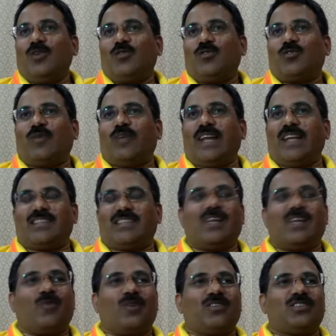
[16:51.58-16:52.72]
So when I say
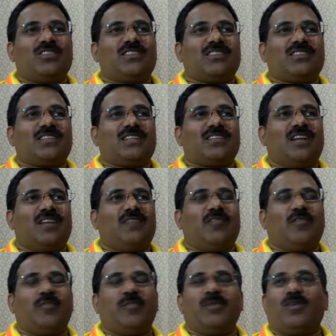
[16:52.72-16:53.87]
what Jesus has done
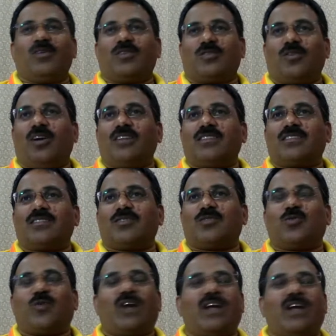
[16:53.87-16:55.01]
for me on the cross,
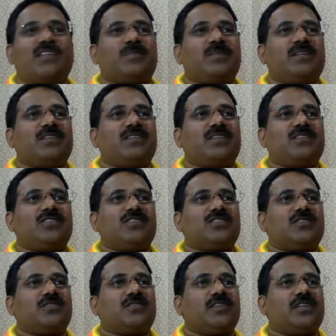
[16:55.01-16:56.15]
do I experience the
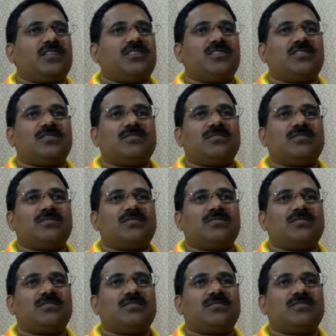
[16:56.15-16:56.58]
justification?